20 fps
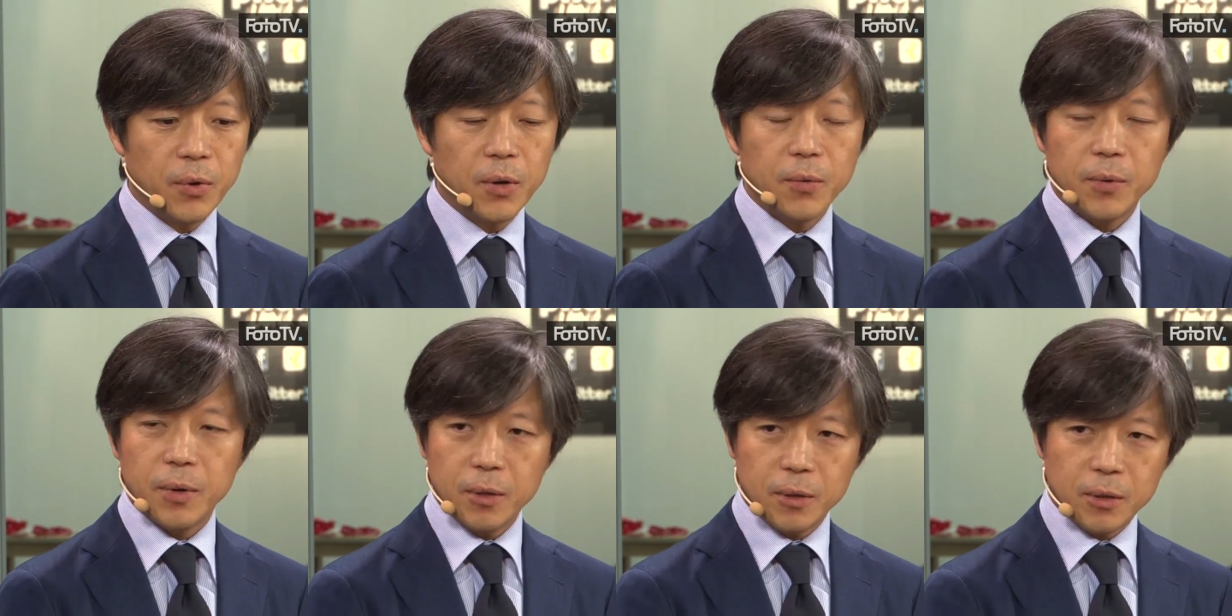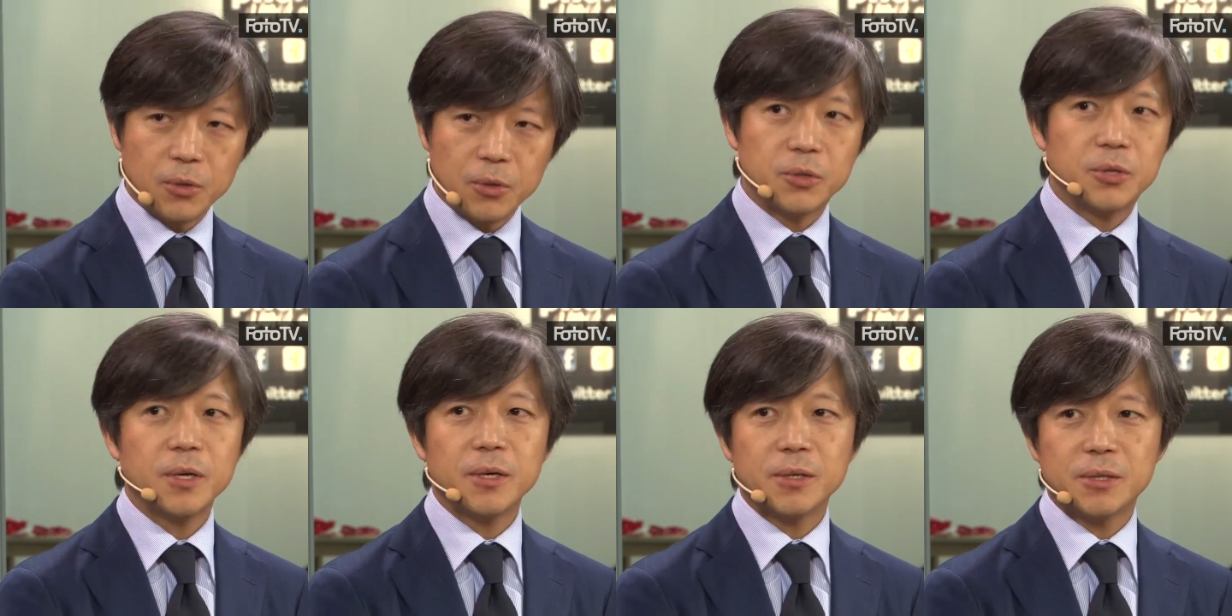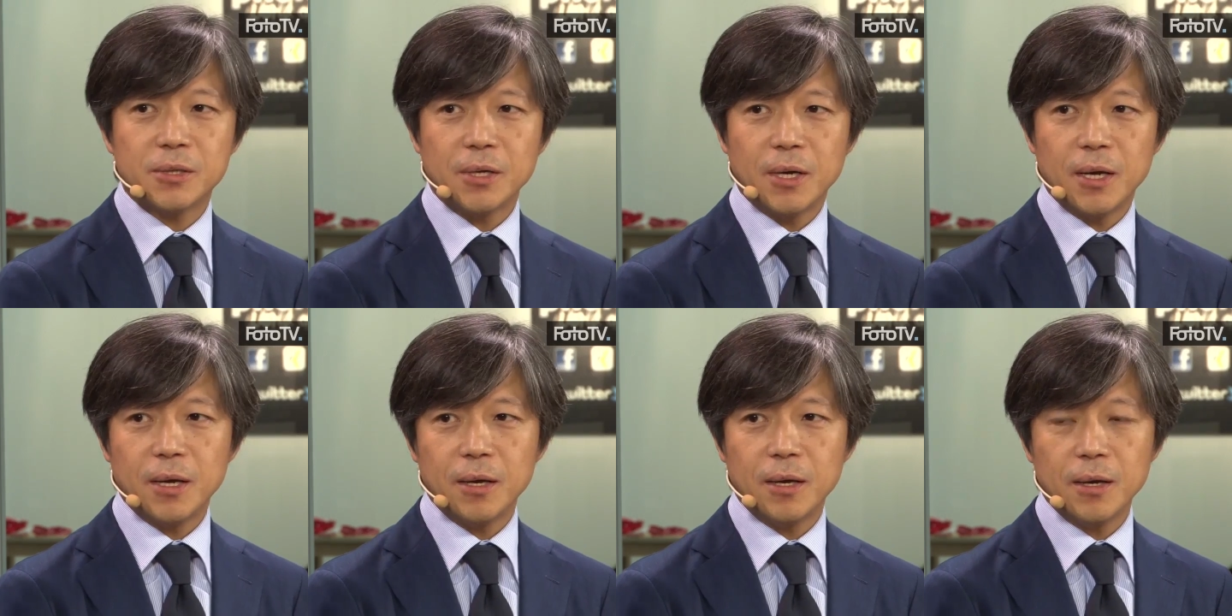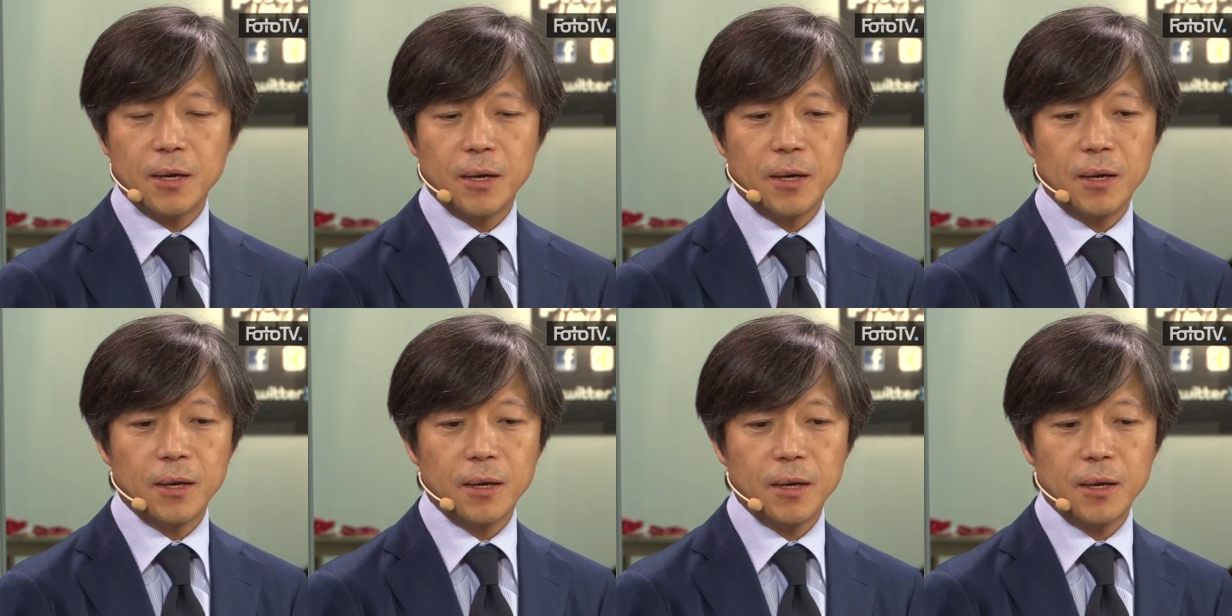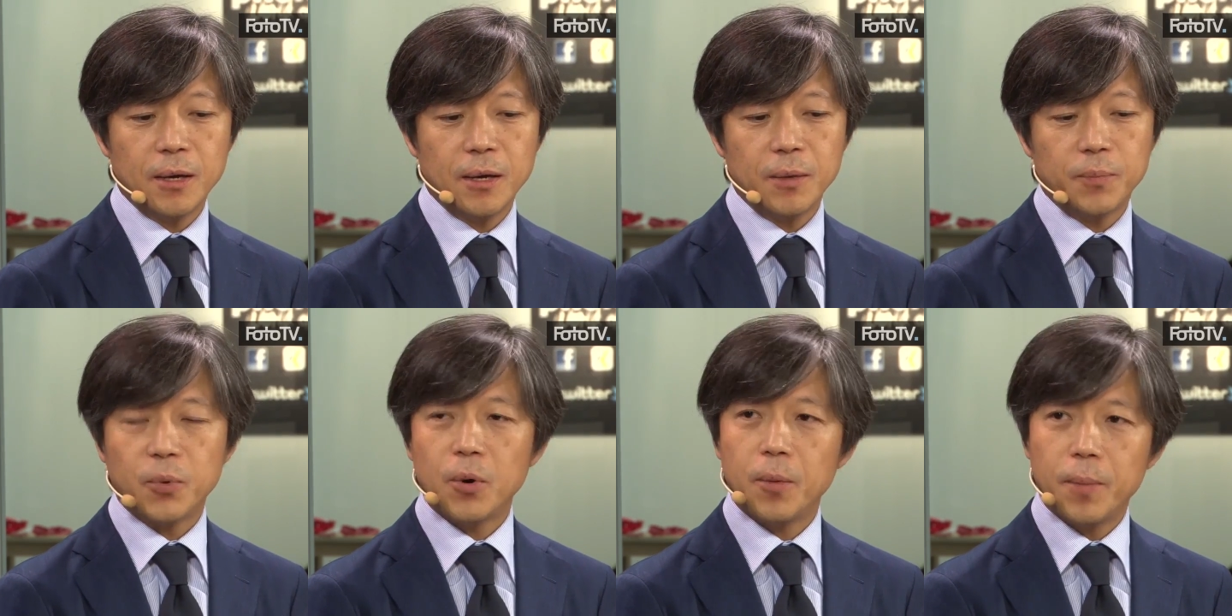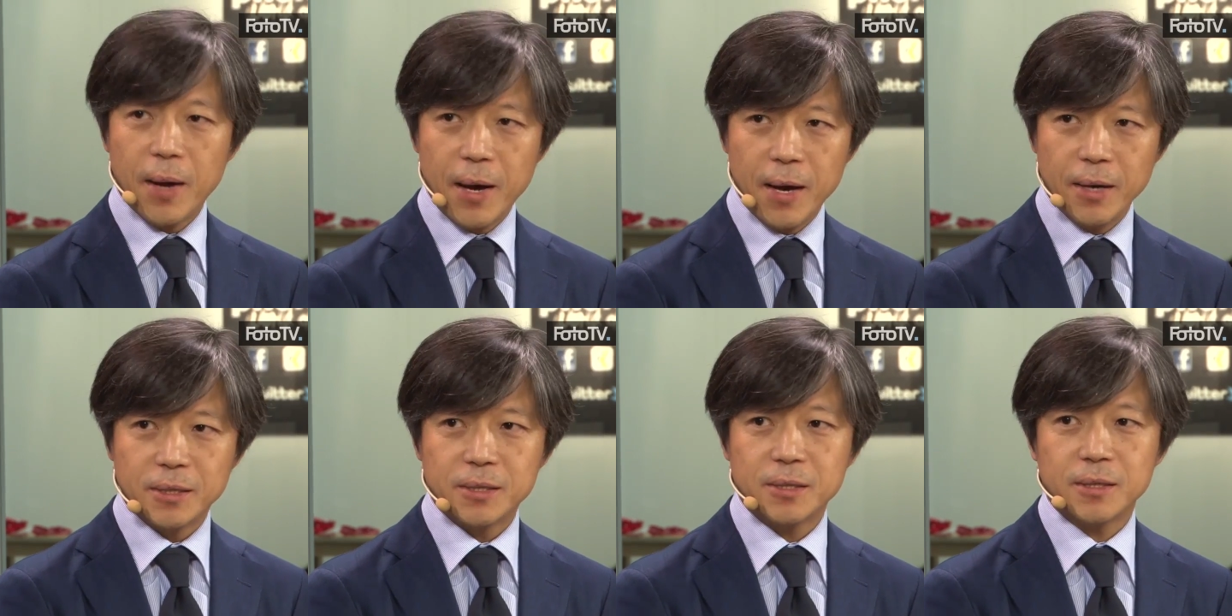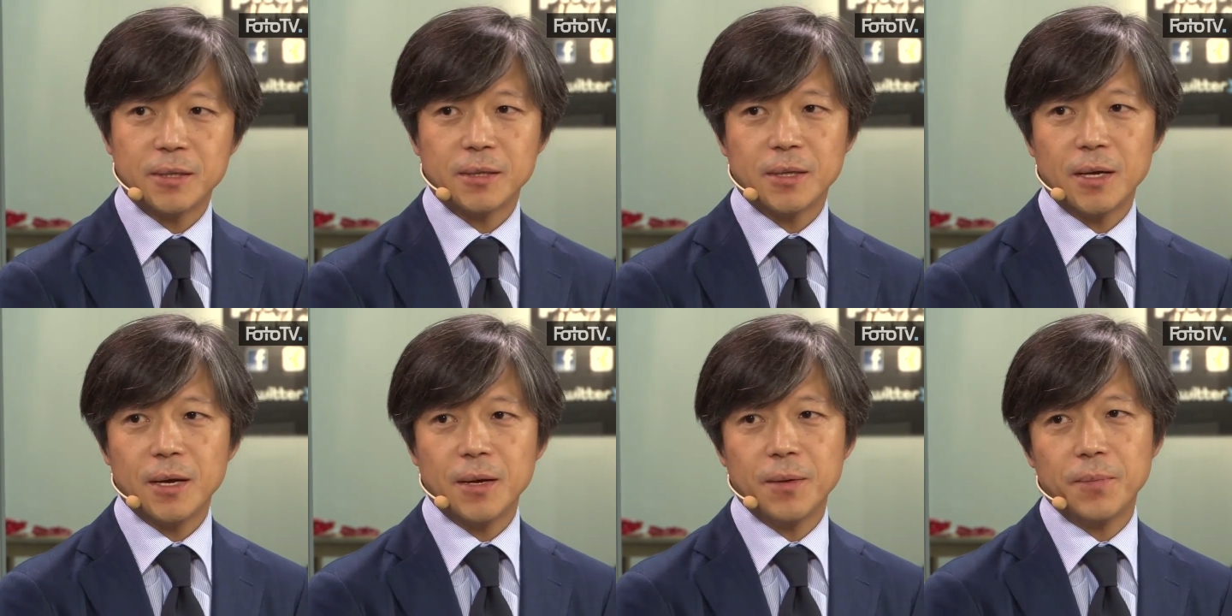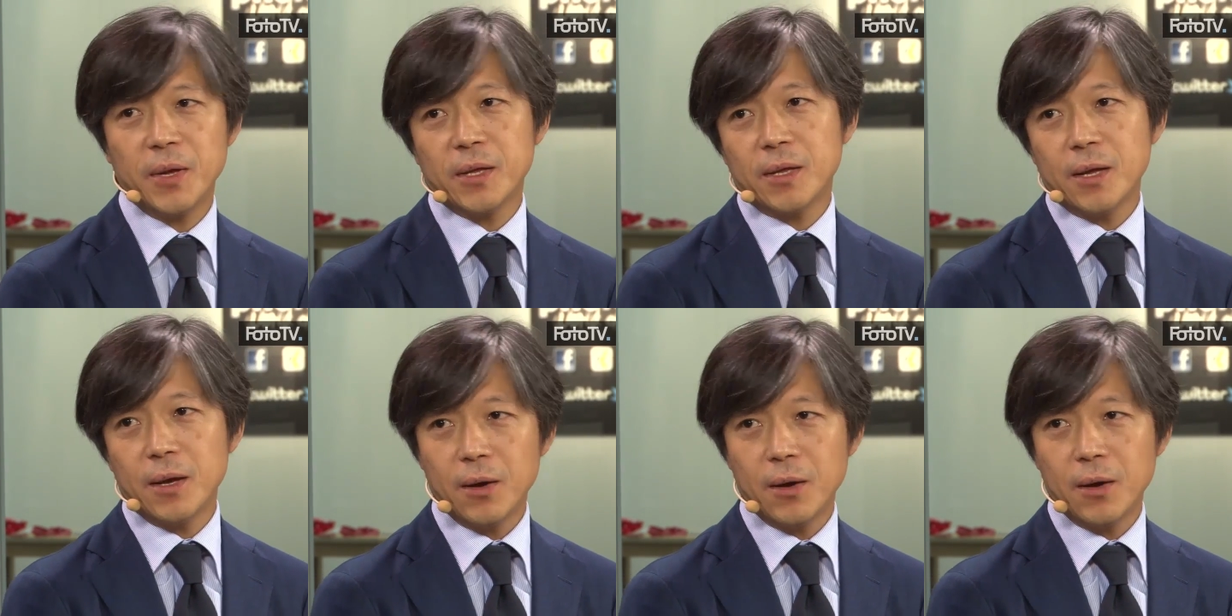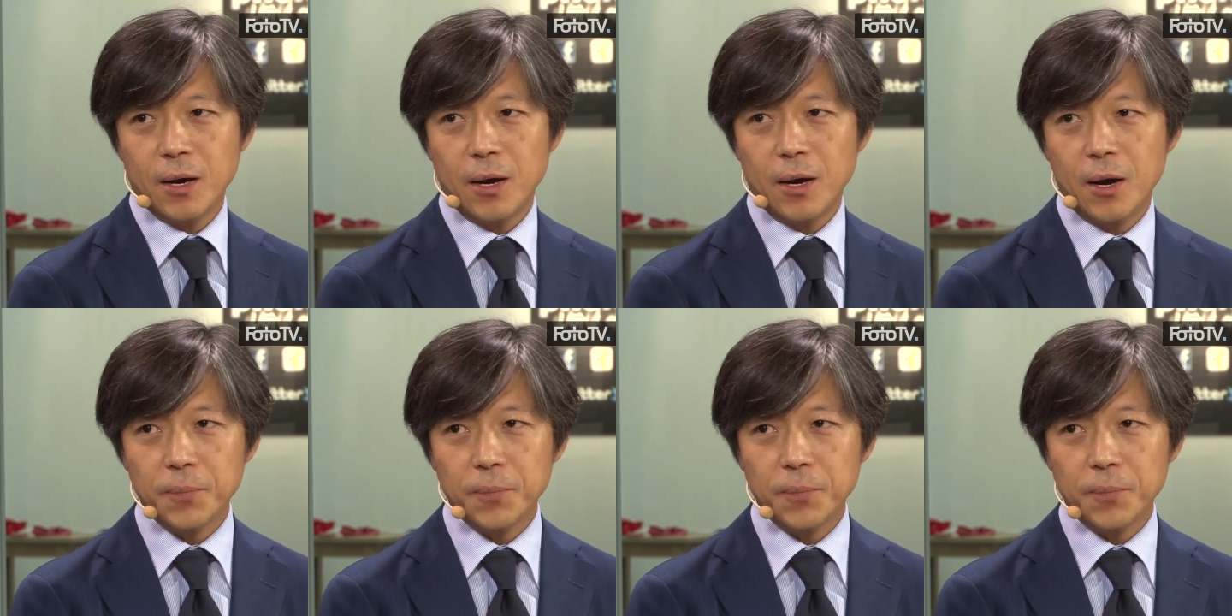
We will continuously provide the better